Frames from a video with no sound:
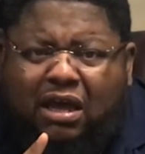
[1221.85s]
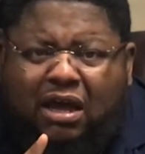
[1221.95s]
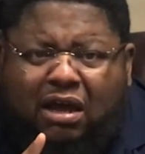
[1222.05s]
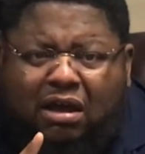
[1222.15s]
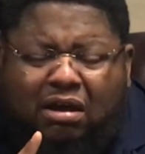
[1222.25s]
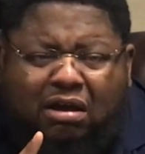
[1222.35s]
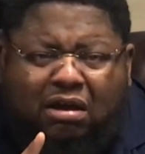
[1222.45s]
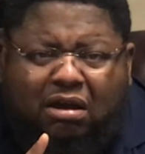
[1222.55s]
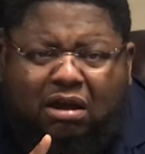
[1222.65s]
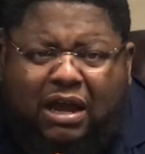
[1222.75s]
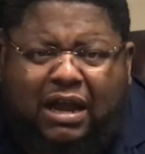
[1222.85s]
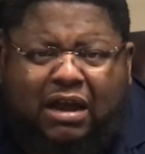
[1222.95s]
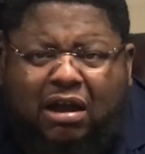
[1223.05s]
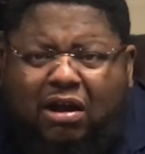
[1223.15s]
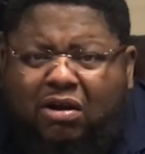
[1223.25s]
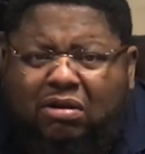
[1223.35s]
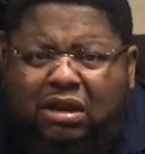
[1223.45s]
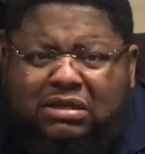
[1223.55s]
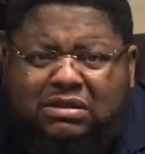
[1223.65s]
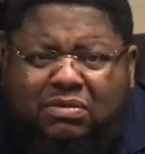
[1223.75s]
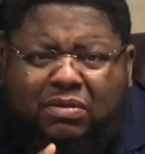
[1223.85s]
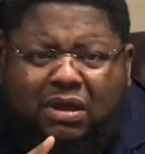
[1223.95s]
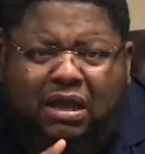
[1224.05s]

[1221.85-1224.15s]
alcoholism,